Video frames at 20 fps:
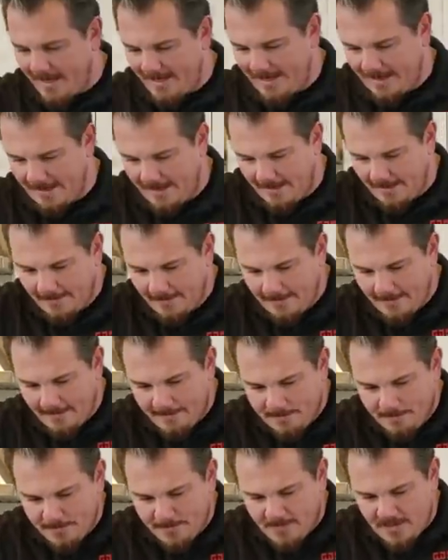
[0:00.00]
in it.
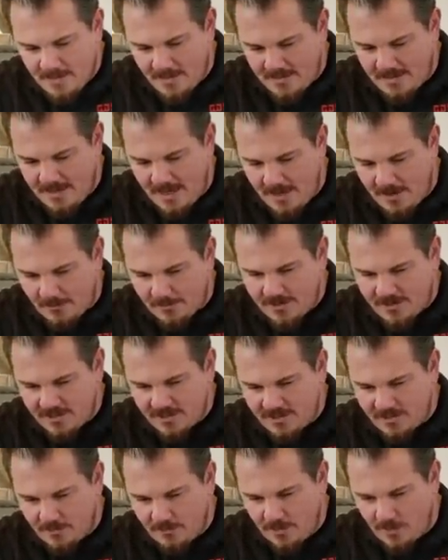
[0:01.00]
And the
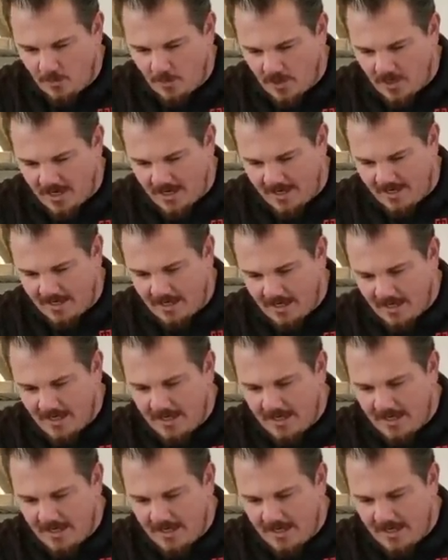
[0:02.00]
AR631